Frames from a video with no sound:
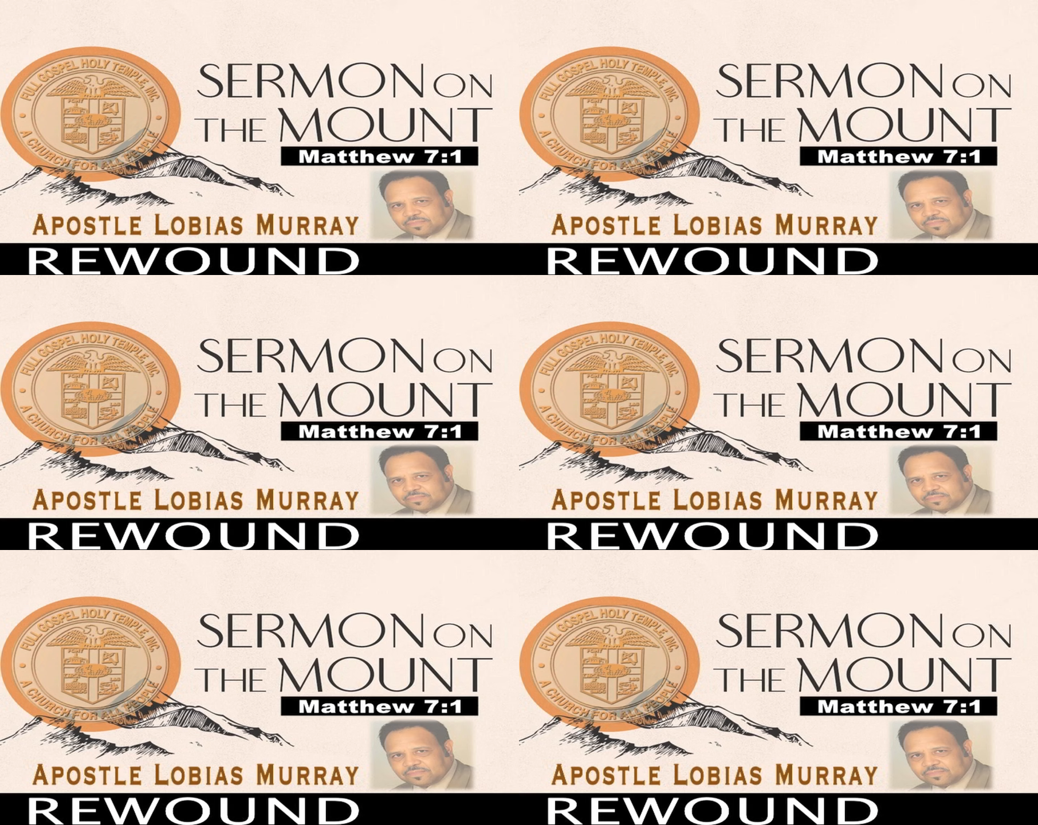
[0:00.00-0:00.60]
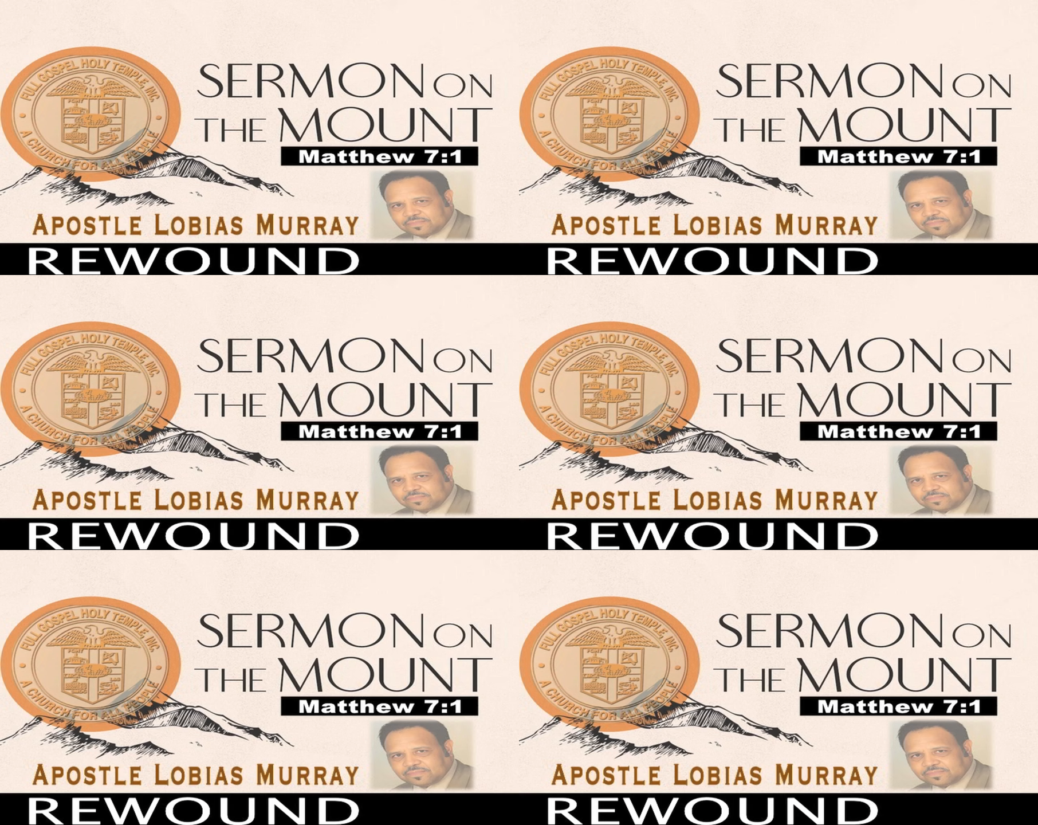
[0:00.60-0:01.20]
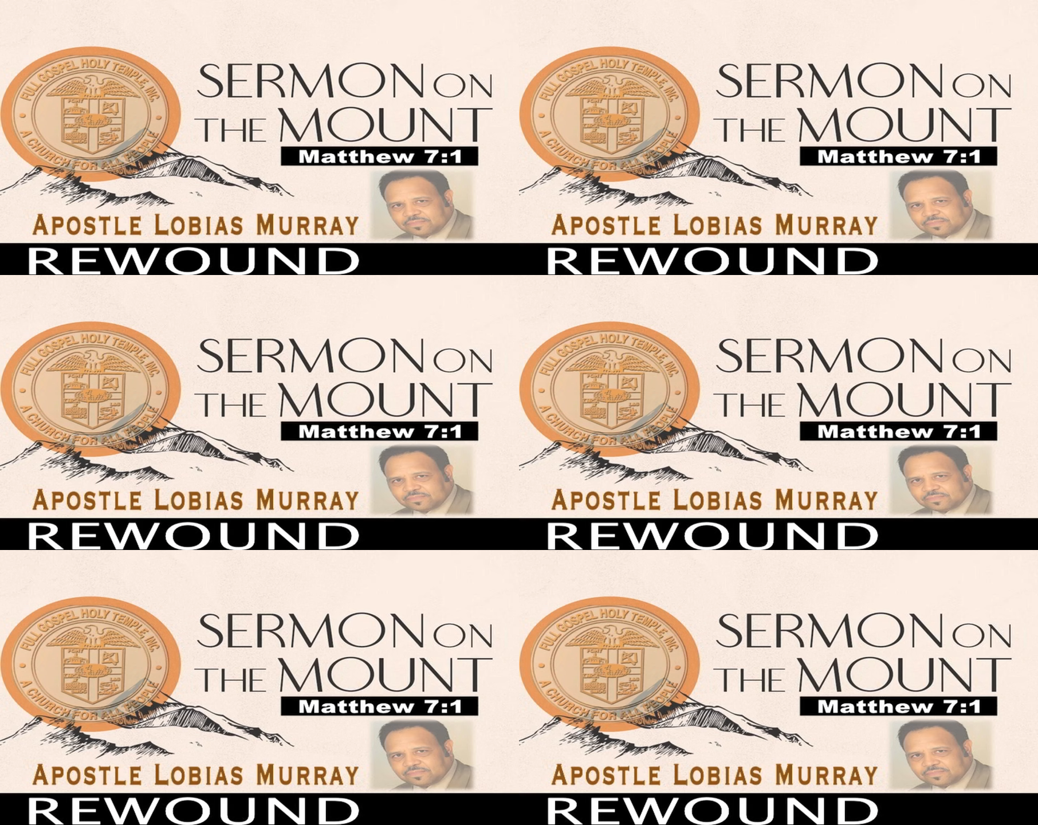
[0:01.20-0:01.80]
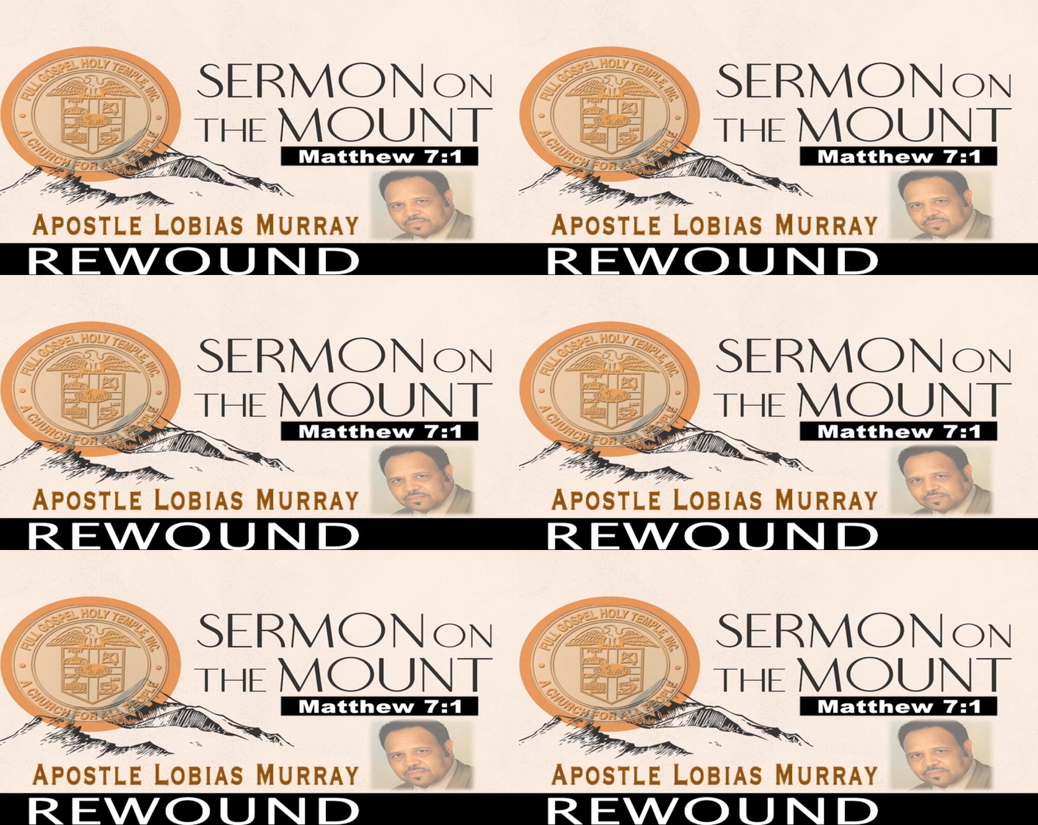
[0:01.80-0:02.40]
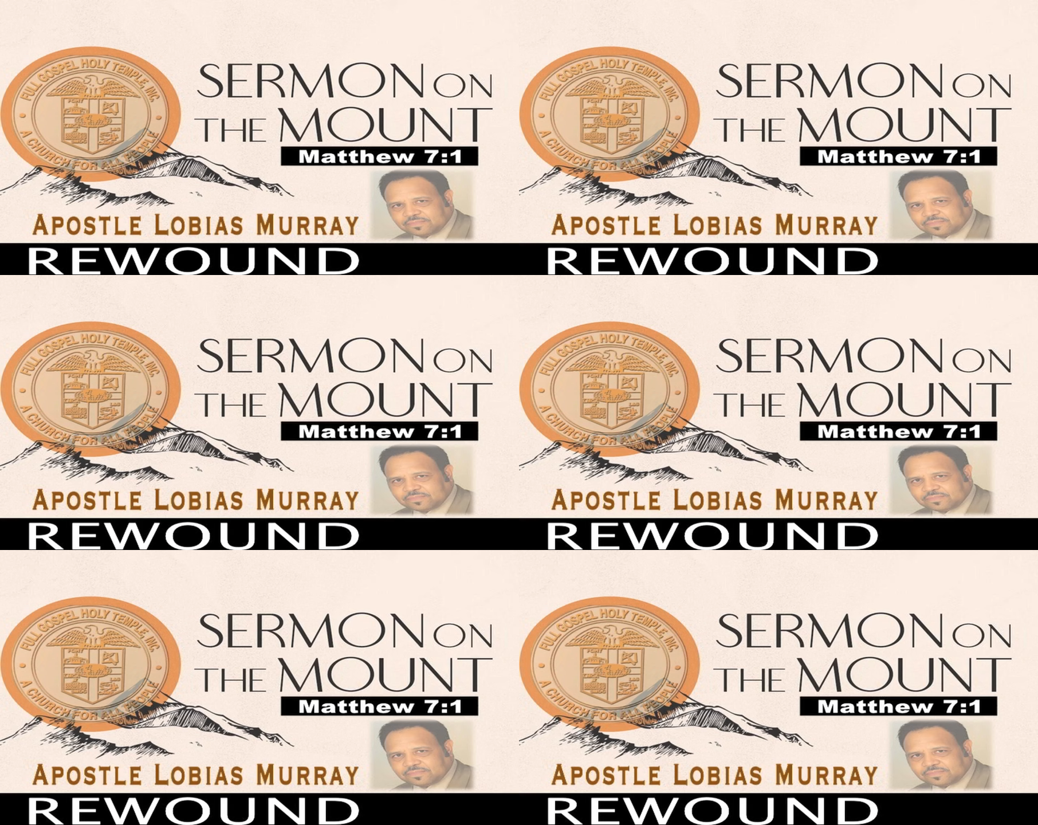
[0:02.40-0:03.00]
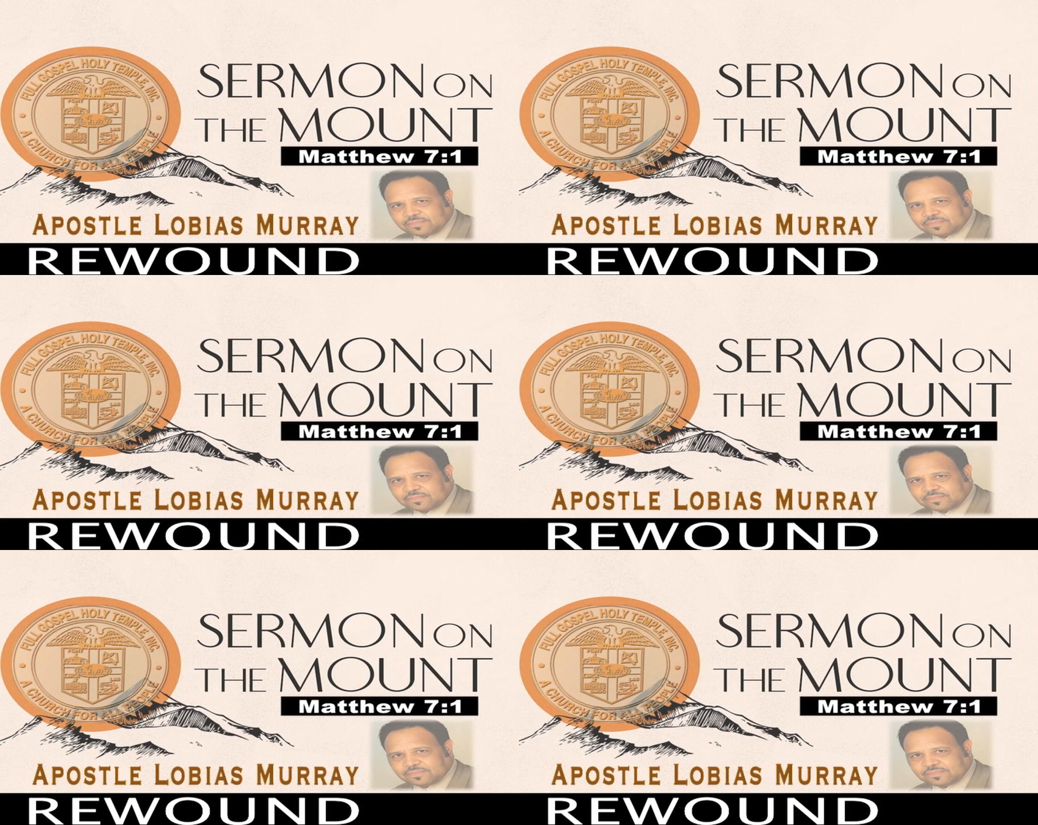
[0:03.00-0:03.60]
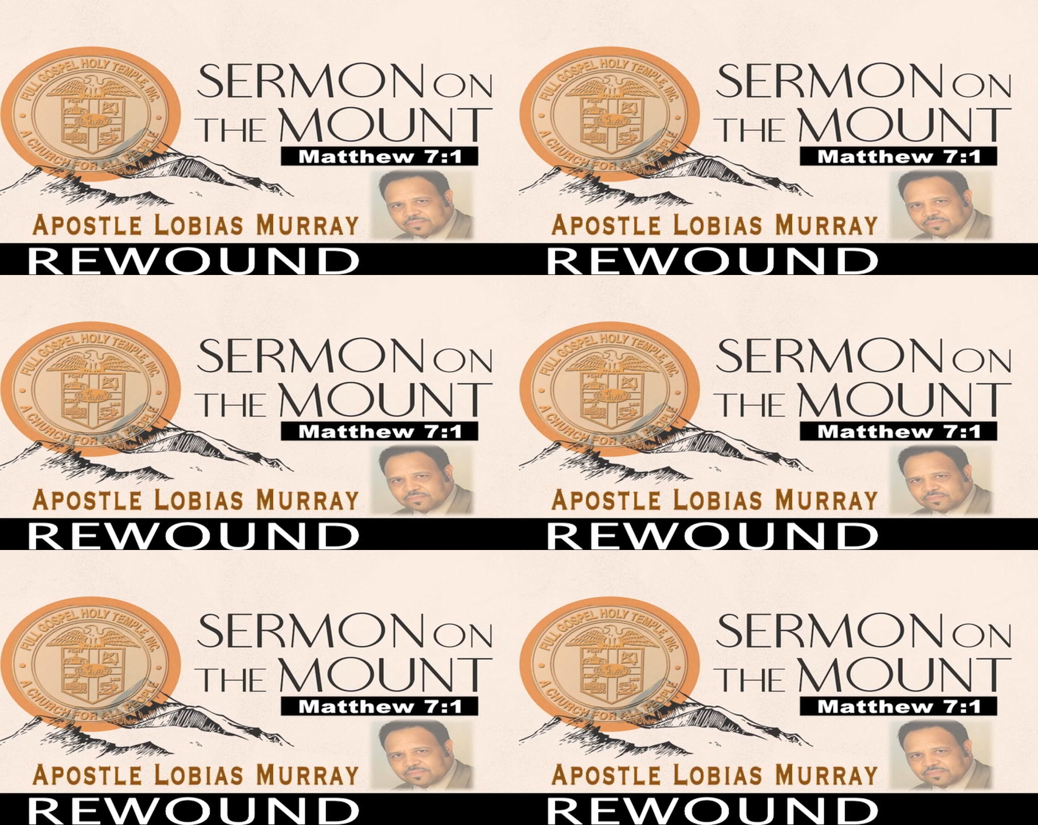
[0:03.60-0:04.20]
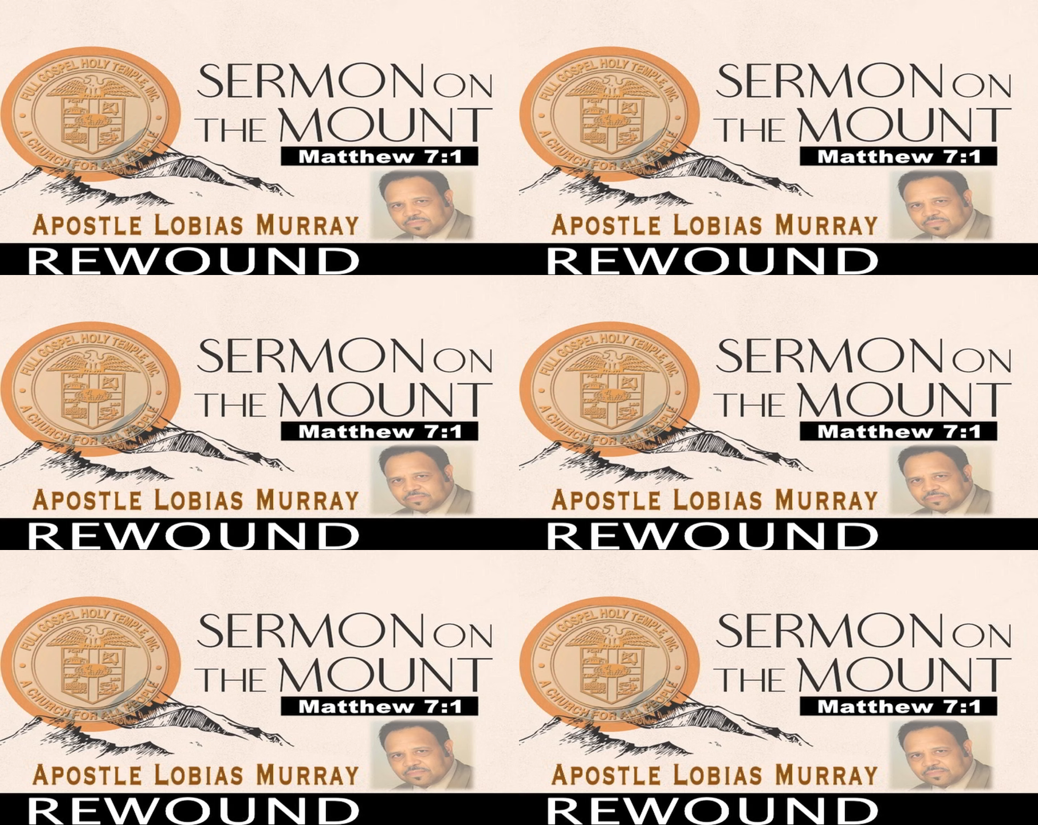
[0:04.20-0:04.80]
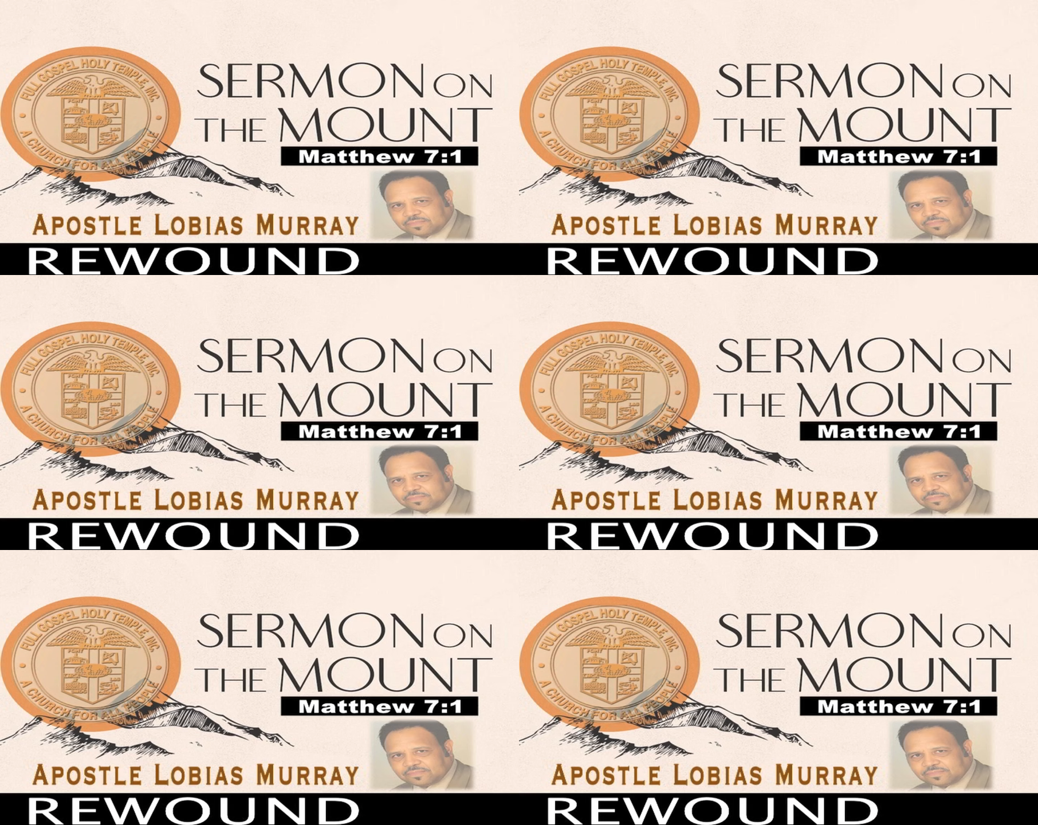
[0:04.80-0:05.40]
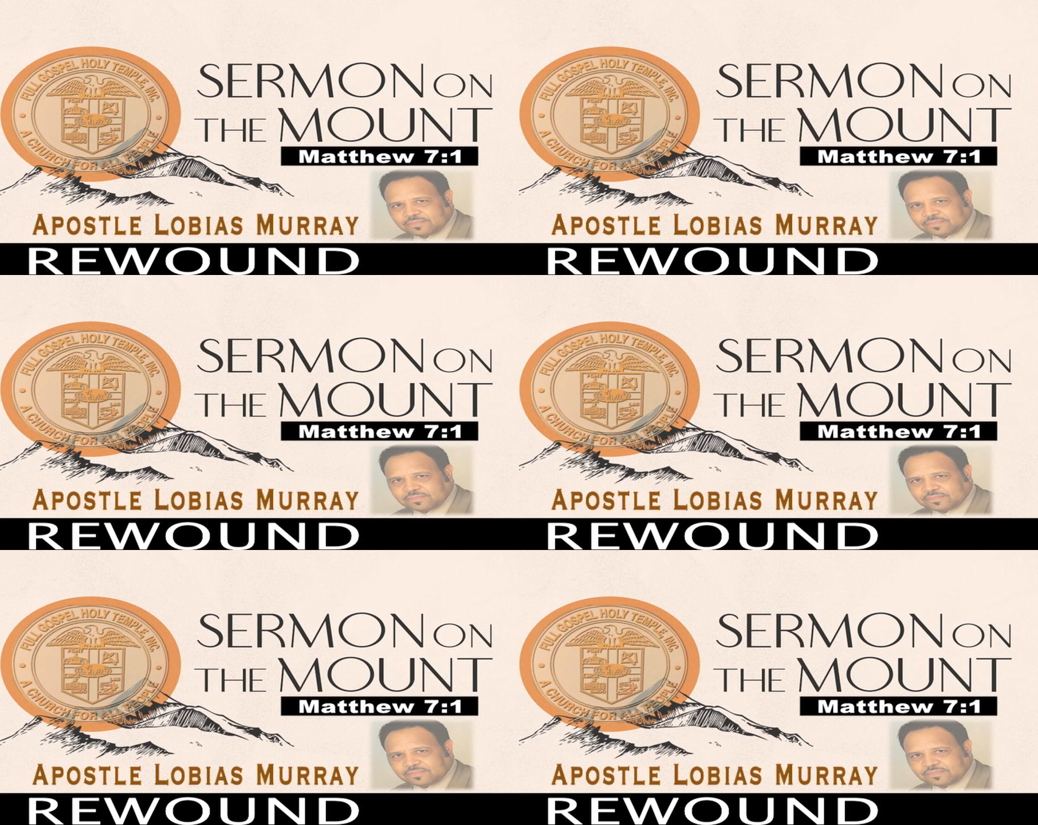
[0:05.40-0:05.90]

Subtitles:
This is a still picture; no speech is visible.